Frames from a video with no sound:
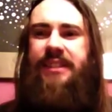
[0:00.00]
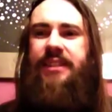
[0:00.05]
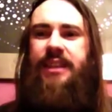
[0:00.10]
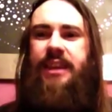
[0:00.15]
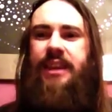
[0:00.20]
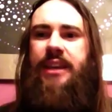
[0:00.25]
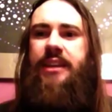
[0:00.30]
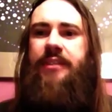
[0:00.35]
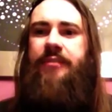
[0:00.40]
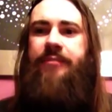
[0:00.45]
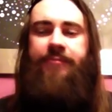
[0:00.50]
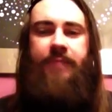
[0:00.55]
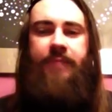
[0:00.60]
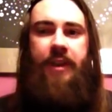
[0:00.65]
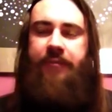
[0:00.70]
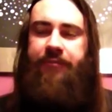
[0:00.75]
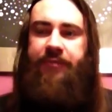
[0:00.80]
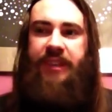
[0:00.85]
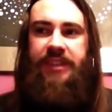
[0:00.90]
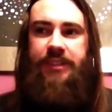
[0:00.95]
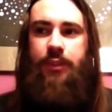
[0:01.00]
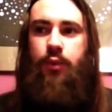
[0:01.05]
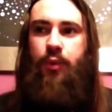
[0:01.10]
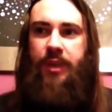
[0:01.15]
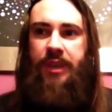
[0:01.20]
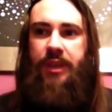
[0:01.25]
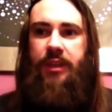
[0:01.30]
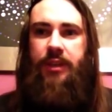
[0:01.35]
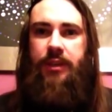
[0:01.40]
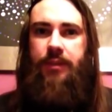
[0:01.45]
a day, 5 days a
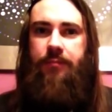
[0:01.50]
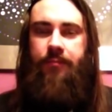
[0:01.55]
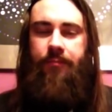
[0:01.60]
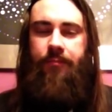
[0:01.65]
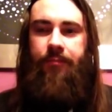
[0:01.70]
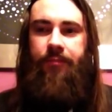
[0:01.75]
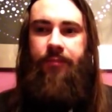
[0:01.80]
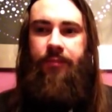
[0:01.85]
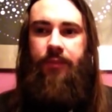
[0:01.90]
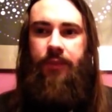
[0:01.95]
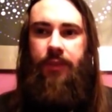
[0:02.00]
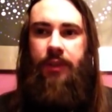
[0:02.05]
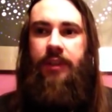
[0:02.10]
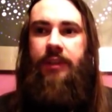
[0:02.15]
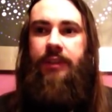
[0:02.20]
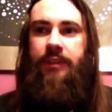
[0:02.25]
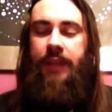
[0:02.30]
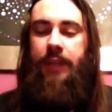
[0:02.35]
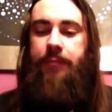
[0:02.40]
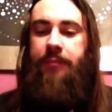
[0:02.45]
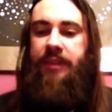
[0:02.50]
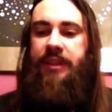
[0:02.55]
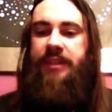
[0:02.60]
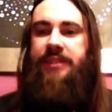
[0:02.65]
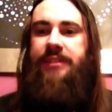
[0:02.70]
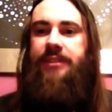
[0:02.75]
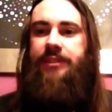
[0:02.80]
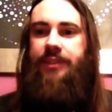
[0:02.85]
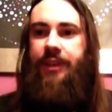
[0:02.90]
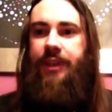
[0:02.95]
week. 10
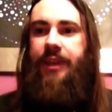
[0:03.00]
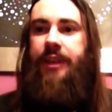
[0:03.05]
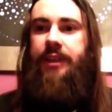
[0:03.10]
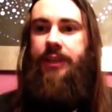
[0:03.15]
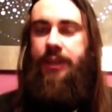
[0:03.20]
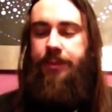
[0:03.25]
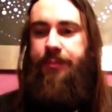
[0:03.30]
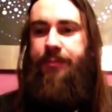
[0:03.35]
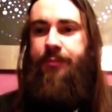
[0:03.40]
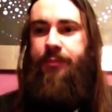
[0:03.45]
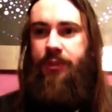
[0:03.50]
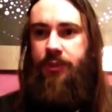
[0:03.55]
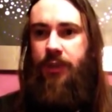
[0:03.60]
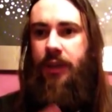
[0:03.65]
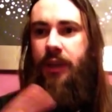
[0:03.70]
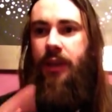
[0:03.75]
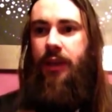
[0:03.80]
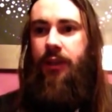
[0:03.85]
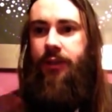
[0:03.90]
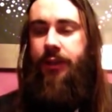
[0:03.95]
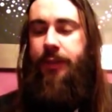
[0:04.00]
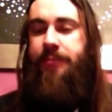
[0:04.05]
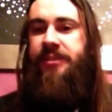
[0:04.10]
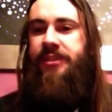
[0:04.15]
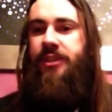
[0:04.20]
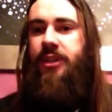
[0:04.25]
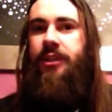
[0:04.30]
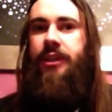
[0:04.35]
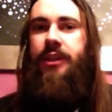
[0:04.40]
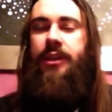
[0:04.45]
minutes a day. I'll keep
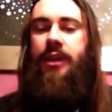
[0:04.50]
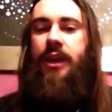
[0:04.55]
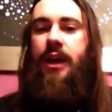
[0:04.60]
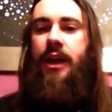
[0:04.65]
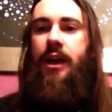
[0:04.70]
studying.